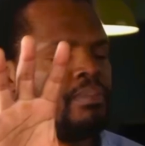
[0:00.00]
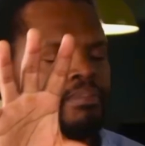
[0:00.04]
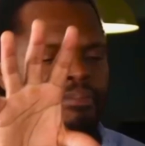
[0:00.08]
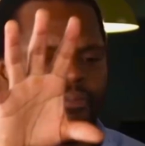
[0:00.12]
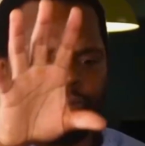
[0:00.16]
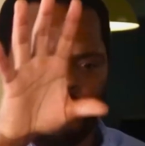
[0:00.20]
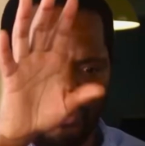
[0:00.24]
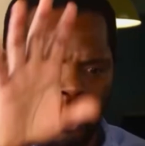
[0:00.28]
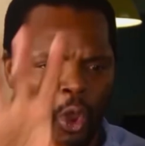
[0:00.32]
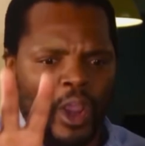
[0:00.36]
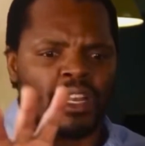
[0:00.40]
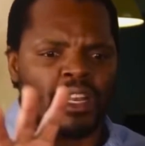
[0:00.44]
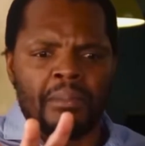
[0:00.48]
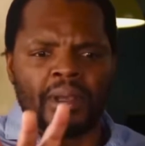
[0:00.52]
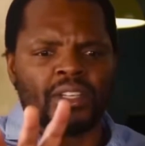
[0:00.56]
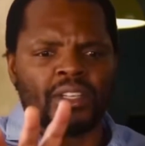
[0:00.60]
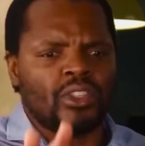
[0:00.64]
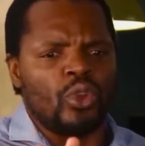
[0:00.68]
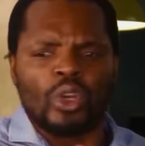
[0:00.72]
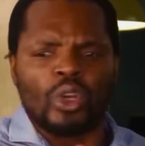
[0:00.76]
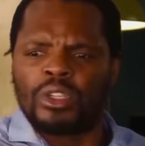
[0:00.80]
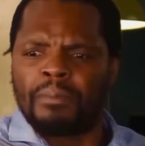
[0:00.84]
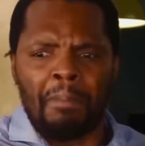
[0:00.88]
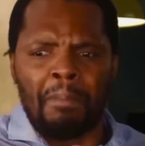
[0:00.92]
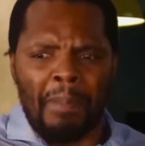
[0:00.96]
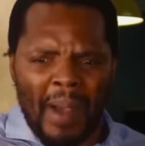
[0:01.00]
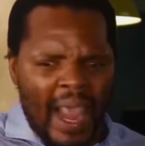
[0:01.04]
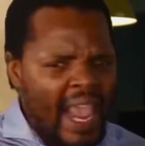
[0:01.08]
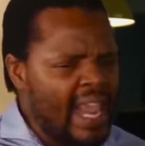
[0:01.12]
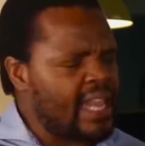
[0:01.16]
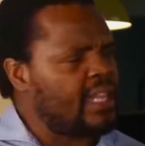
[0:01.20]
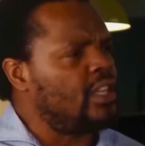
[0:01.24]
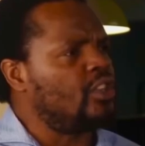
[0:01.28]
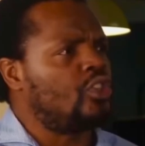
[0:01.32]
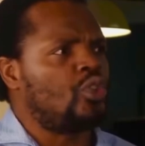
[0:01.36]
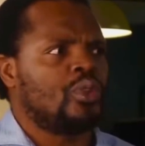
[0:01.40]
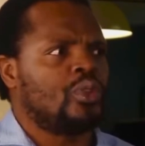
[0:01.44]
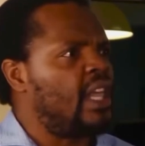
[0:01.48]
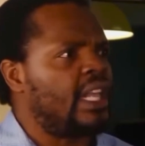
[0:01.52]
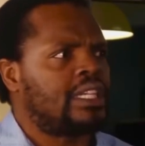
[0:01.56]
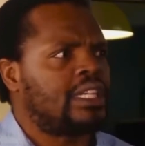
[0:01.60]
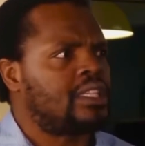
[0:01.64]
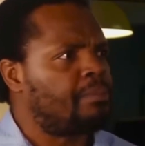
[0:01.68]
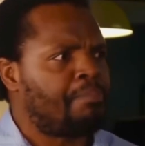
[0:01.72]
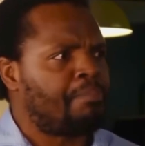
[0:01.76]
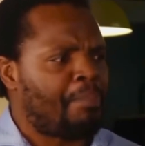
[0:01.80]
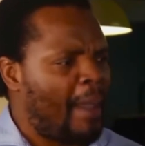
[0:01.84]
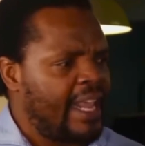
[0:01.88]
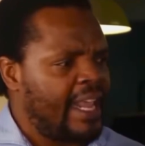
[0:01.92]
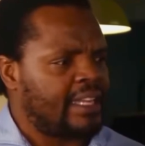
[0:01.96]
Floyd must not play into that
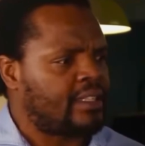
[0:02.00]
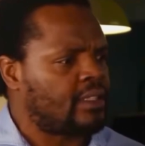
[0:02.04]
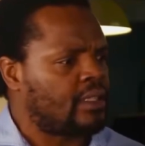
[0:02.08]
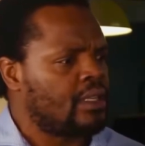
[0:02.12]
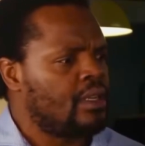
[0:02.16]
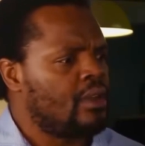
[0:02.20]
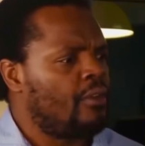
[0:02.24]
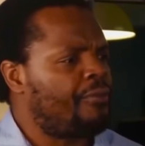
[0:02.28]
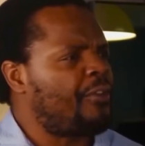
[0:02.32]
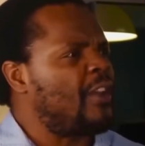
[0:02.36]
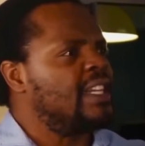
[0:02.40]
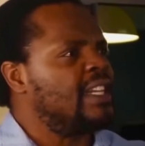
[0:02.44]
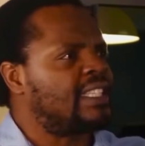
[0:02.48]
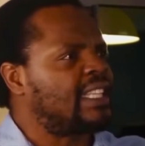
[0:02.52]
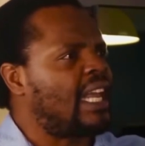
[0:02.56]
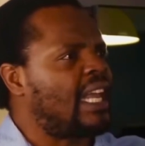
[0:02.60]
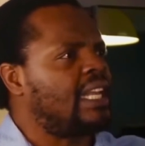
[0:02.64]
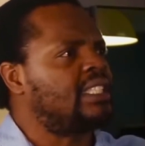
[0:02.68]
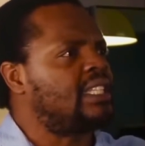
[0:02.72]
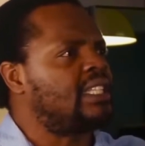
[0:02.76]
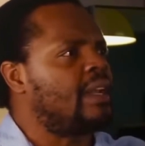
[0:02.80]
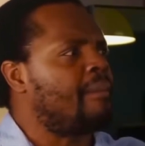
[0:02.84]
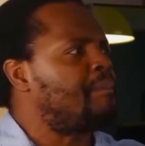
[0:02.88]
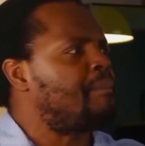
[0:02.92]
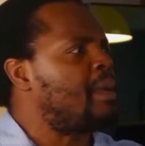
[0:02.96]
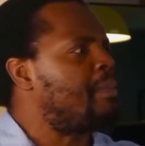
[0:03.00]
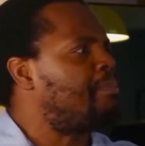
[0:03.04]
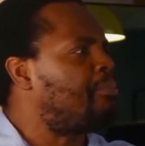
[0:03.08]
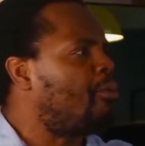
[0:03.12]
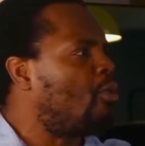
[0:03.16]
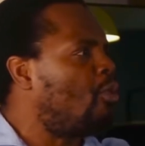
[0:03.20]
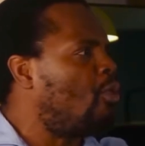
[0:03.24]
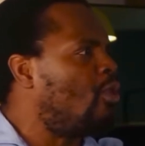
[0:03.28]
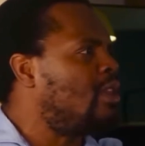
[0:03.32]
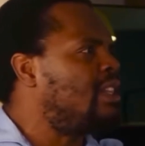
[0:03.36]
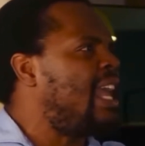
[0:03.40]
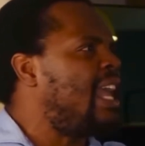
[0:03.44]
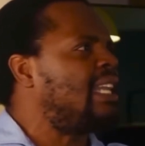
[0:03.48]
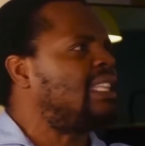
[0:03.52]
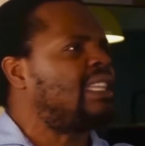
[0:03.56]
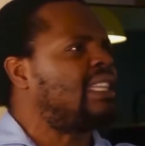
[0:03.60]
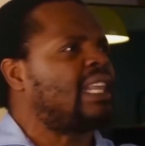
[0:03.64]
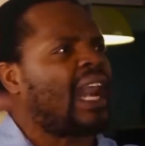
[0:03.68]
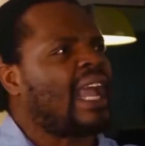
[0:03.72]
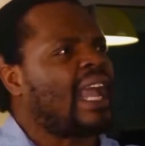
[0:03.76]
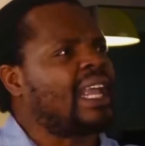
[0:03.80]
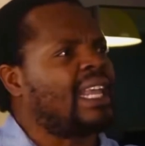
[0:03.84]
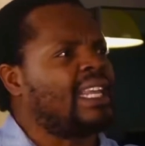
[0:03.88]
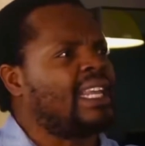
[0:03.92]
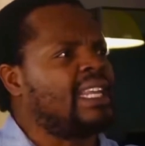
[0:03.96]
space, insulting people, their
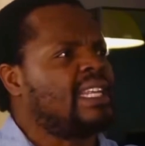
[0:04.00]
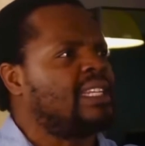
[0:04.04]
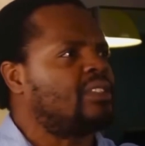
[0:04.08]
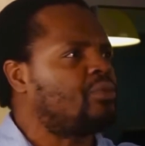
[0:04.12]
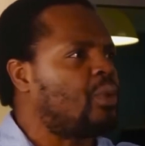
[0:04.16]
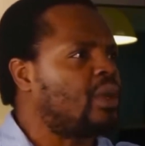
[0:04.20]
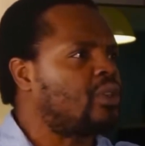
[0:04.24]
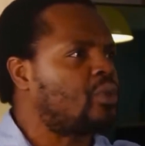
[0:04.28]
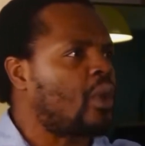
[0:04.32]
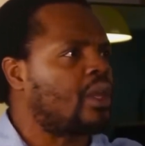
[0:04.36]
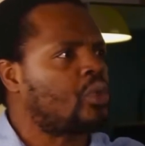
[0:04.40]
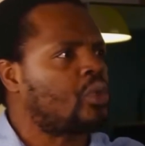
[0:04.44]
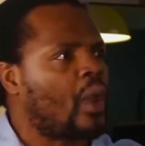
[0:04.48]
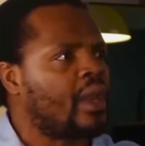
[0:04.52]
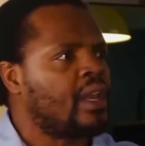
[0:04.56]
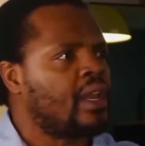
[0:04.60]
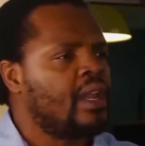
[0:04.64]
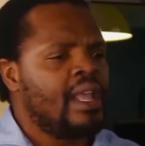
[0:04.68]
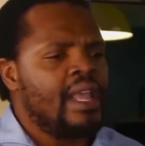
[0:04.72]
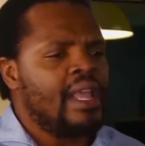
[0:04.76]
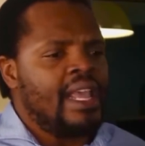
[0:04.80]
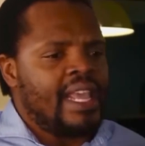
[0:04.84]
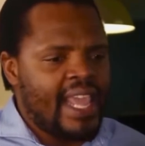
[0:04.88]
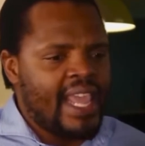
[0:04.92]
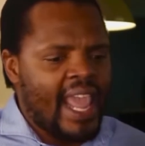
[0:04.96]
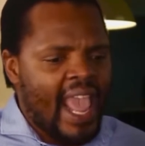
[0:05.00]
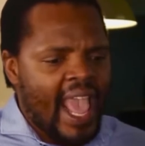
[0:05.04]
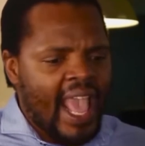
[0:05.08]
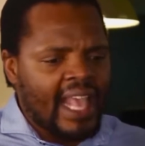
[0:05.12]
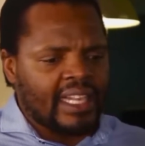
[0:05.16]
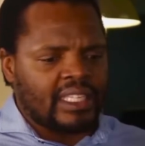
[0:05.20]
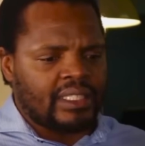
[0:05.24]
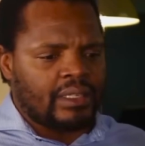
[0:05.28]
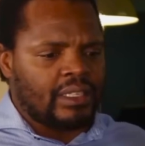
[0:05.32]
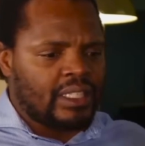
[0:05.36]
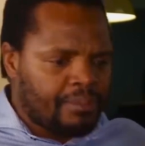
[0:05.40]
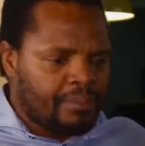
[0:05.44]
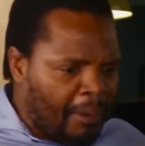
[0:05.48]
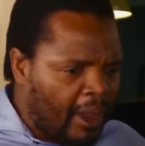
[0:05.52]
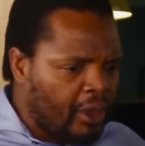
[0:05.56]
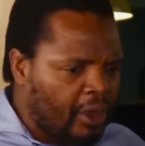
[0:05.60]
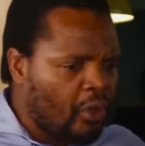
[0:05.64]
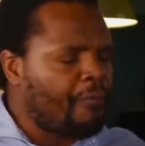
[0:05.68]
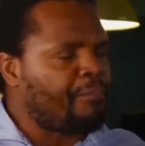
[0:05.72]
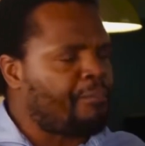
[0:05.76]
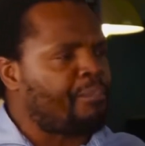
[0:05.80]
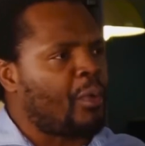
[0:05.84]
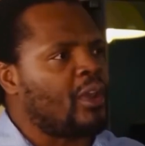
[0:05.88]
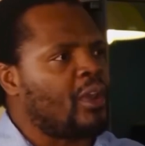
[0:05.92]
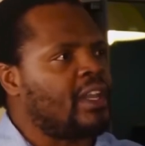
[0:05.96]
druggies, what. Yes, it's part
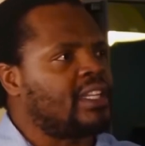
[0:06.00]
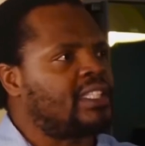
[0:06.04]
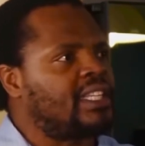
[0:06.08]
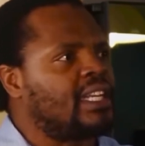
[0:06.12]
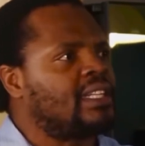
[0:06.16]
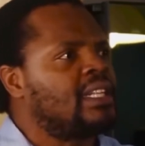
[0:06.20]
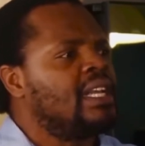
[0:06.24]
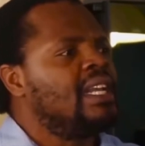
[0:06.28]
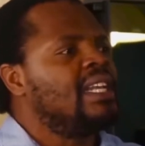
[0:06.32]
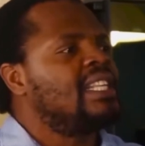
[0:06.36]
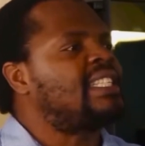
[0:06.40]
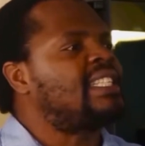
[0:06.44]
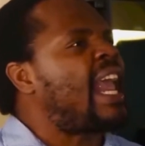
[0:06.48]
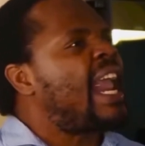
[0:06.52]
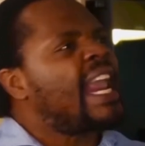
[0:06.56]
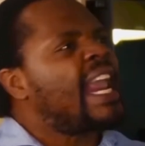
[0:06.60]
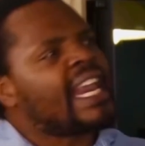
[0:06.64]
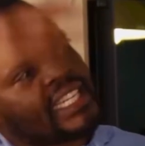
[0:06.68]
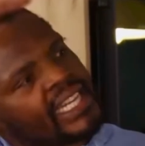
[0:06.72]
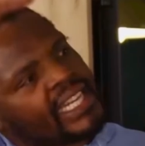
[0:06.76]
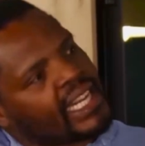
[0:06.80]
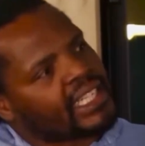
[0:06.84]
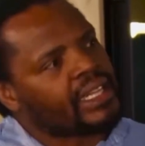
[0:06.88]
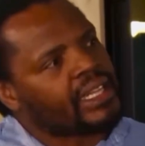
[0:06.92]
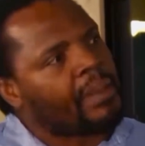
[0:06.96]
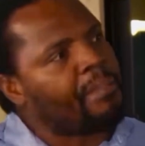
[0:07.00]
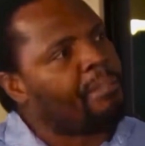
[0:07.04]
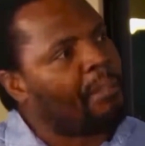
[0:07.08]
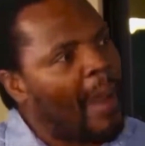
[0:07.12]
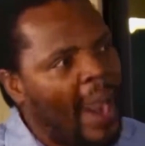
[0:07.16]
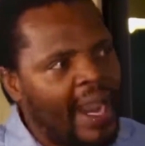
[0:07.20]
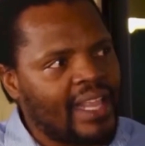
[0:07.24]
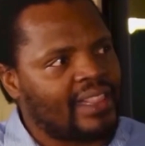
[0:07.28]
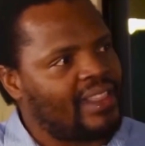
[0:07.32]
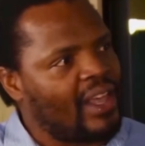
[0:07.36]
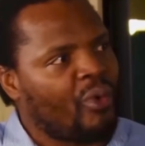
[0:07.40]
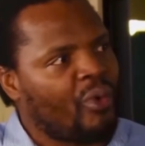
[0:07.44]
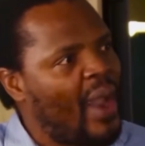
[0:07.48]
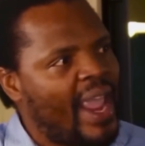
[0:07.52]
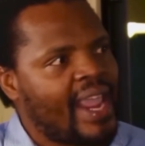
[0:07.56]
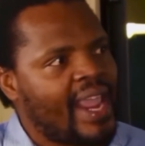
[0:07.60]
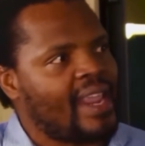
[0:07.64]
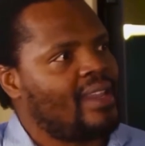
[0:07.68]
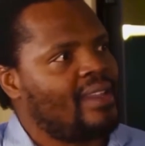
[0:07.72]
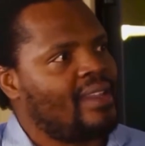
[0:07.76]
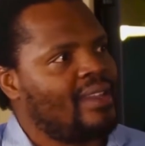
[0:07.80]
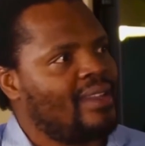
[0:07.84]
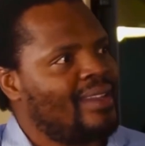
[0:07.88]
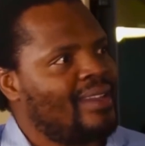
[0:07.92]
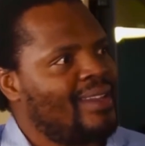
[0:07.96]
of politics. Say it as a by the
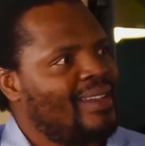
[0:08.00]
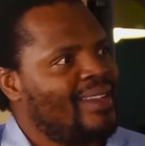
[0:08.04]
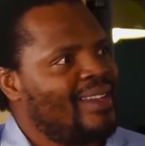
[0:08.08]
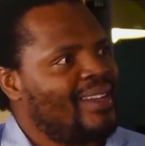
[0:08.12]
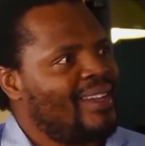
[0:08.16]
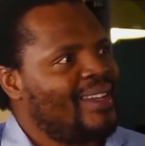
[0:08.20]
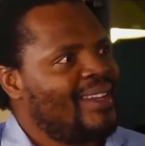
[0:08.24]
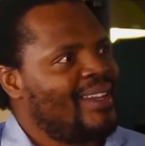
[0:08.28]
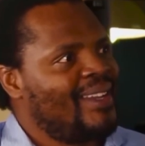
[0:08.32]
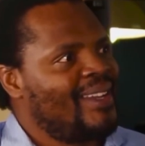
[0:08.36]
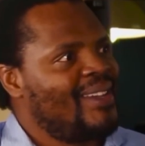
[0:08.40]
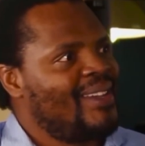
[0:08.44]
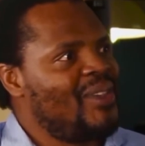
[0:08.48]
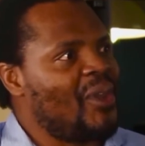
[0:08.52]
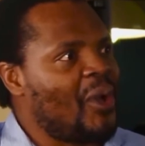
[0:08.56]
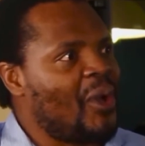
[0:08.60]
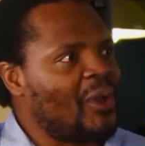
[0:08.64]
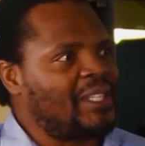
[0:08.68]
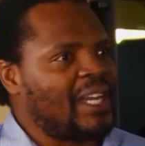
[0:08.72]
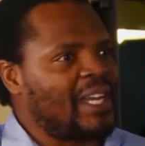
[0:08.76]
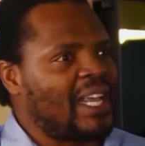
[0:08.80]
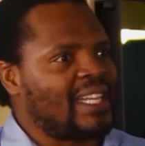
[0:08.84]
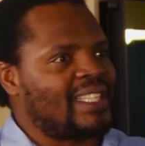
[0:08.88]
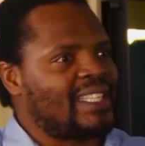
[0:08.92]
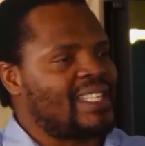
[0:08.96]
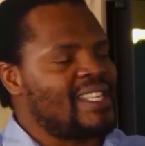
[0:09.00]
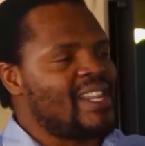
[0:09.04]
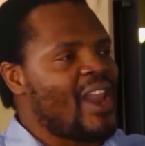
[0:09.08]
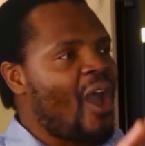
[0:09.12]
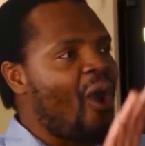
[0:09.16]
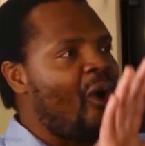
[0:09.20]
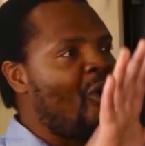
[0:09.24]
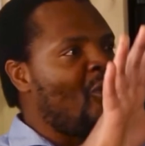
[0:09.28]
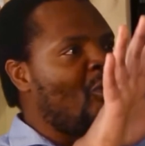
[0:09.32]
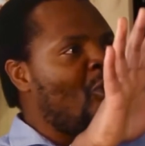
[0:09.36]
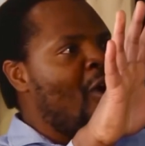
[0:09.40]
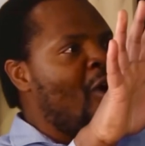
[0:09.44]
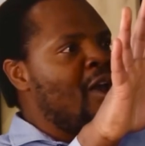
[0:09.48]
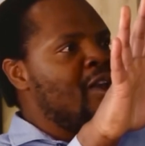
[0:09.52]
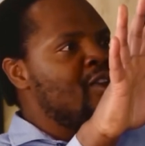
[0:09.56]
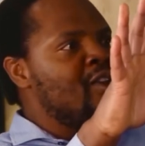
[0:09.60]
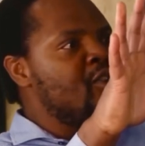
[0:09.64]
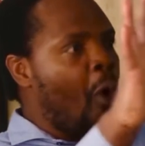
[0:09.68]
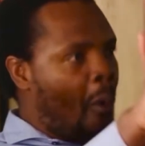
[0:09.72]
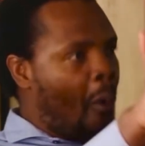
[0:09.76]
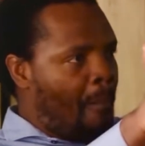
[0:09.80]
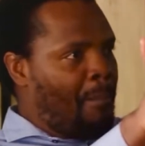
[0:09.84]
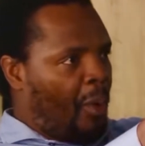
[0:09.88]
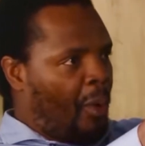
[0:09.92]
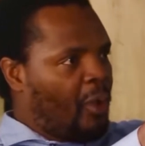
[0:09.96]
way. Not as now
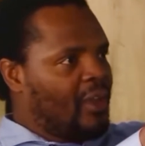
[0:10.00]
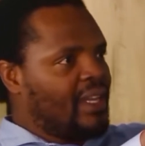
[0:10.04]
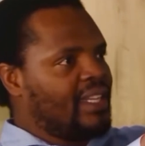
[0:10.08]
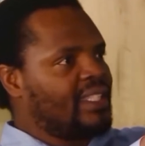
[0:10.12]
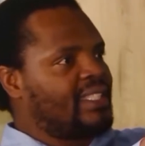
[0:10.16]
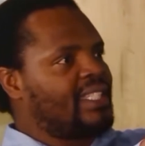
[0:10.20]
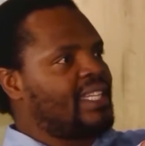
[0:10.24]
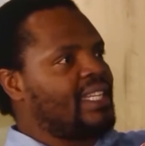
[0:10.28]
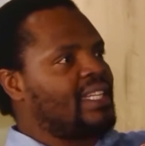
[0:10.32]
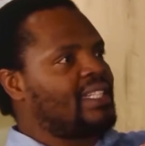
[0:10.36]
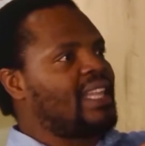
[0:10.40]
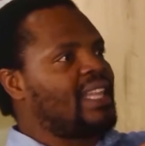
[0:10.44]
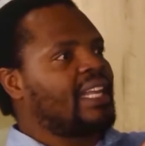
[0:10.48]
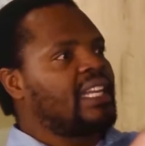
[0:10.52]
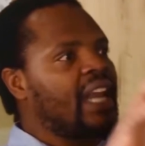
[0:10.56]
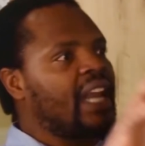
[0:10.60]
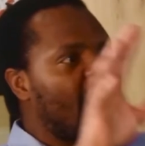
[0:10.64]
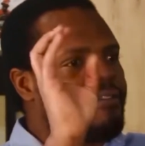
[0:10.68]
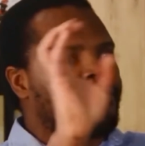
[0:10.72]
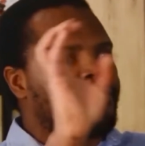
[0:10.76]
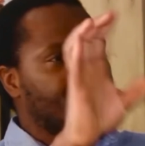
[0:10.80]
your politics, that